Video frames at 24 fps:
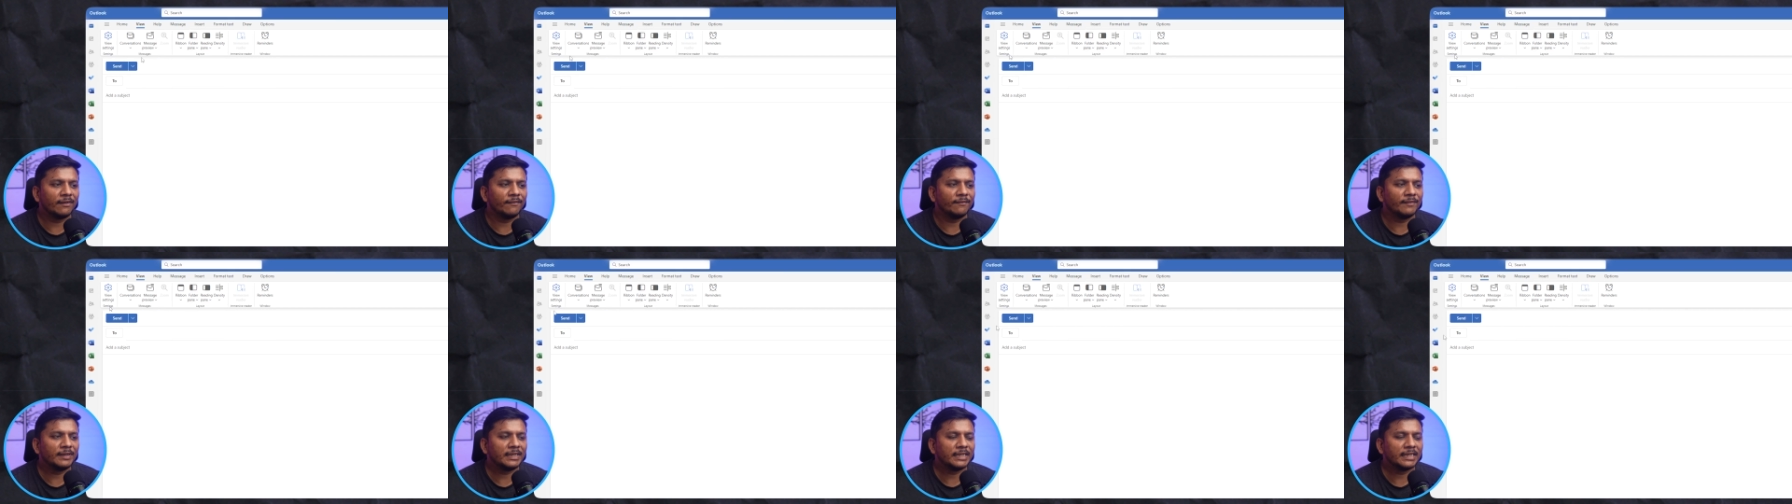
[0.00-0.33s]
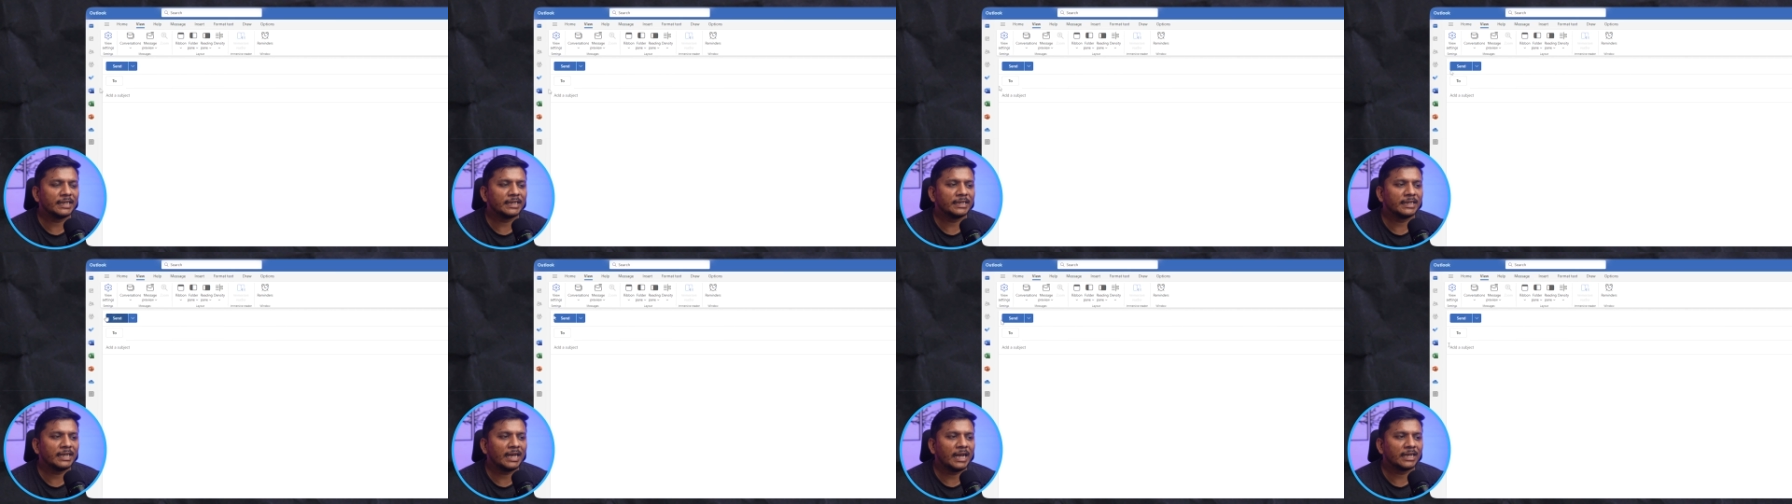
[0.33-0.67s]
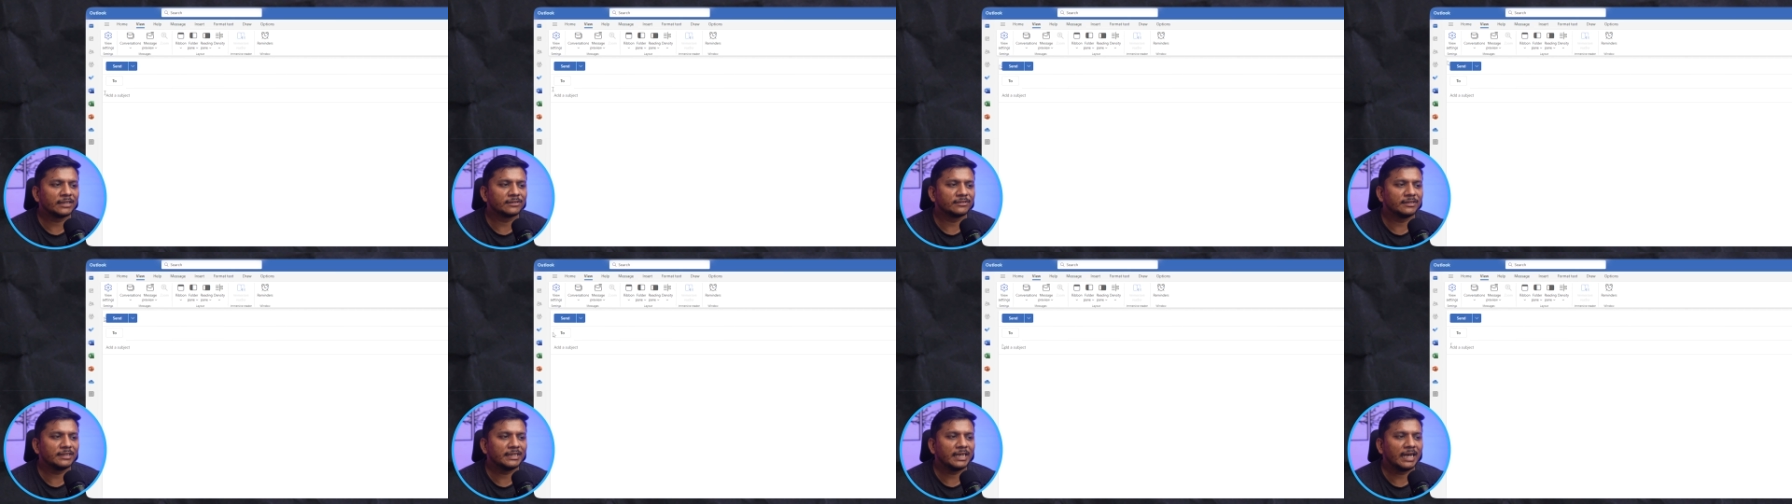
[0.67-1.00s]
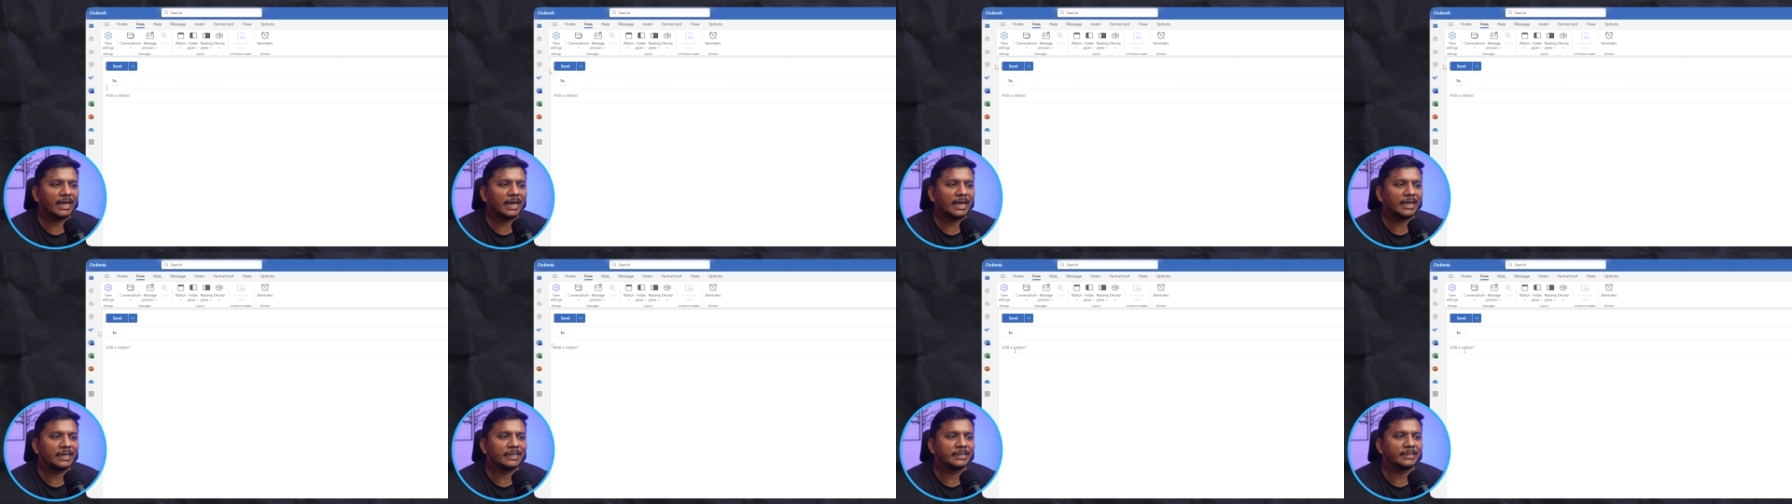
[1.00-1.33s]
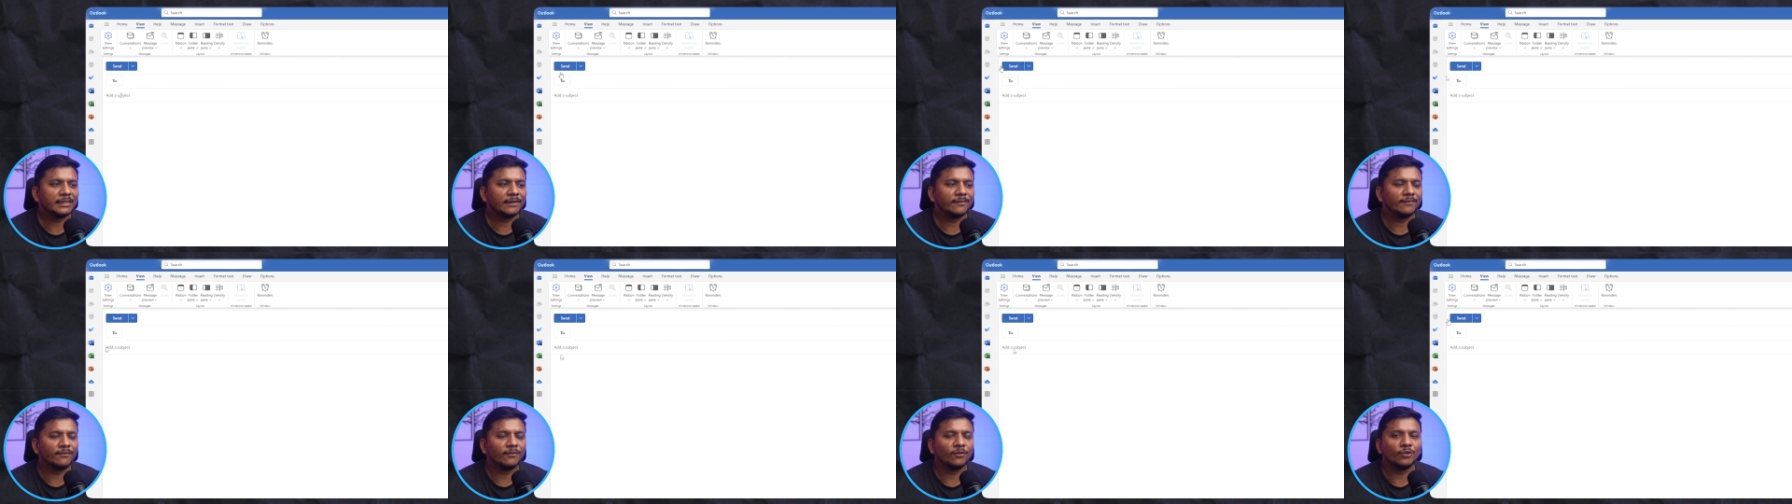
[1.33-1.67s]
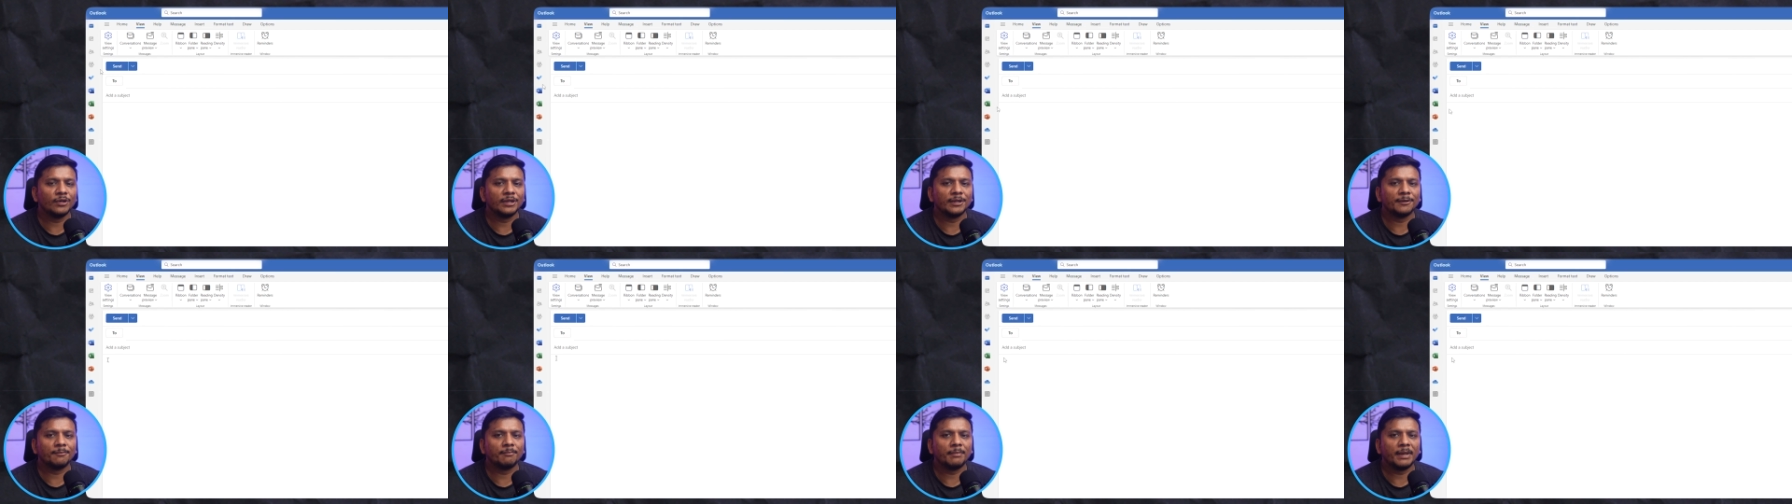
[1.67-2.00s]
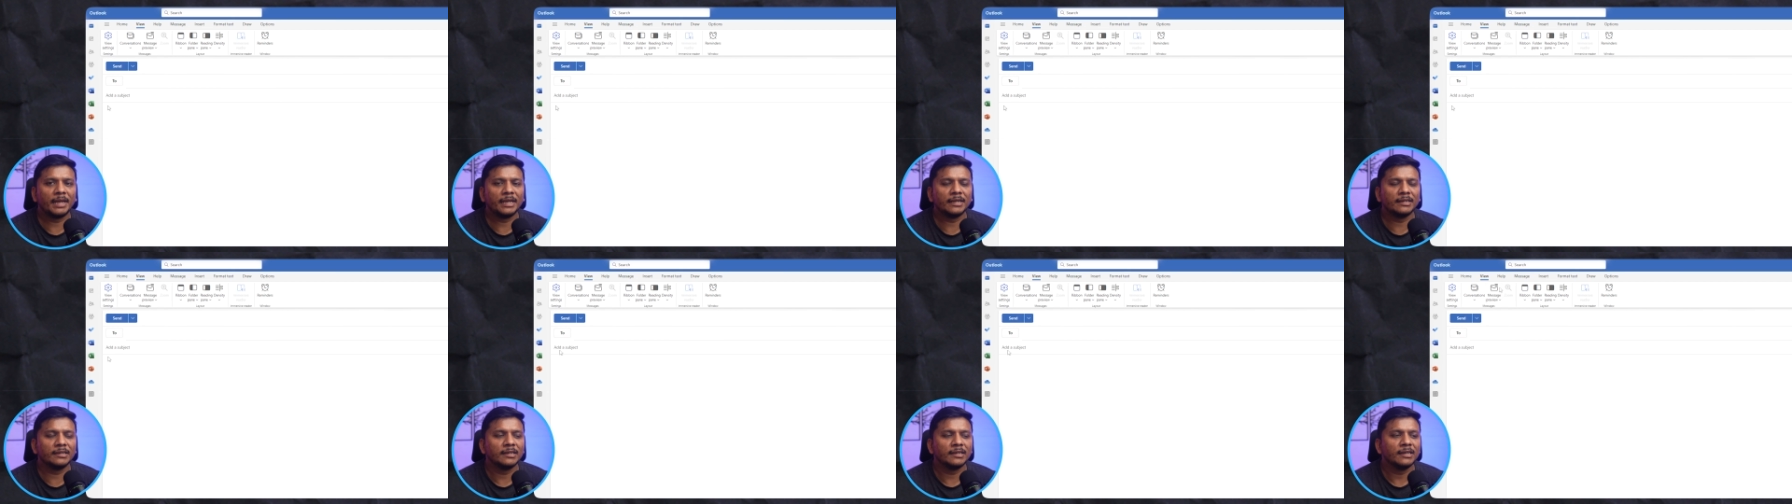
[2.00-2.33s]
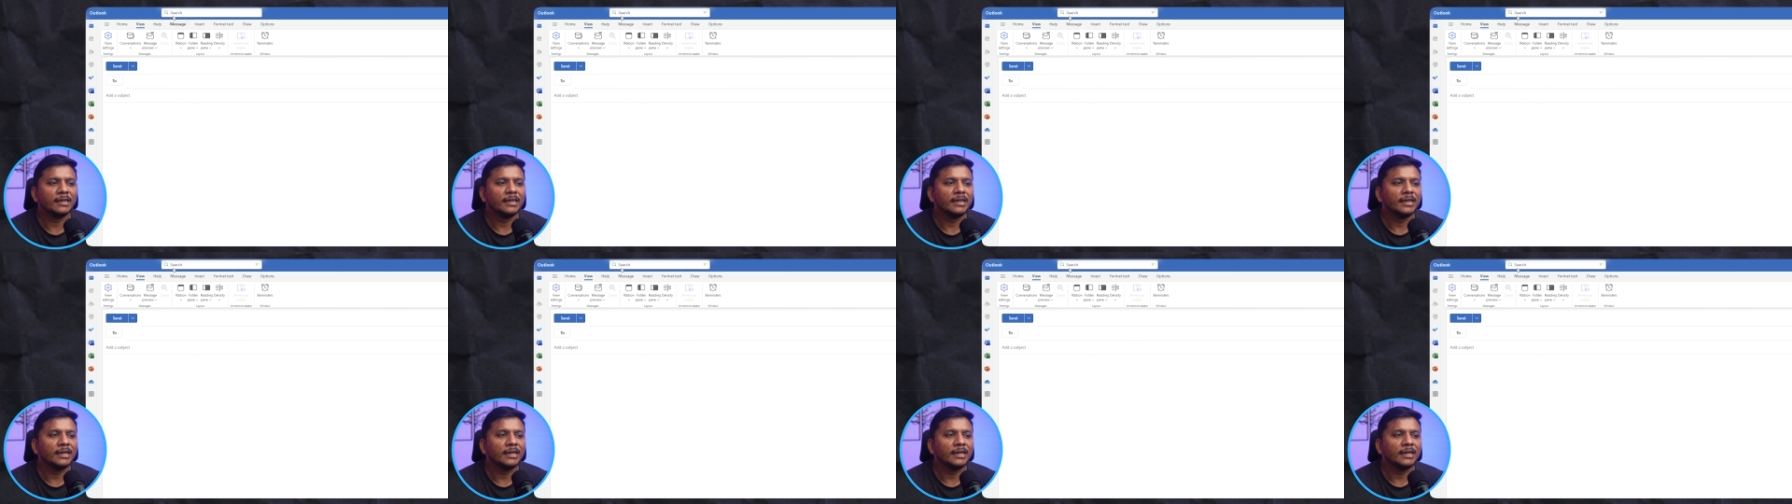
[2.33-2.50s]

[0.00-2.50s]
we can actually hide the folder pane